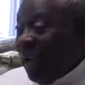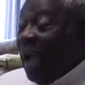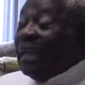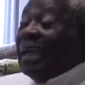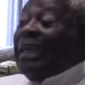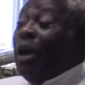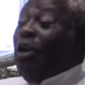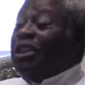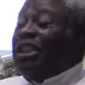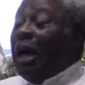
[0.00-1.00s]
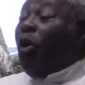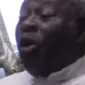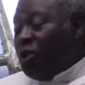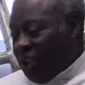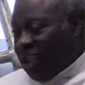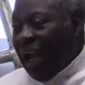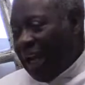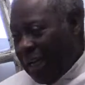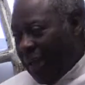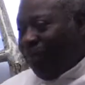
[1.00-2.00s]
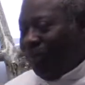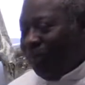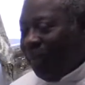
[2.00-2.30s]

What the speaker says: in the new Jerusalem,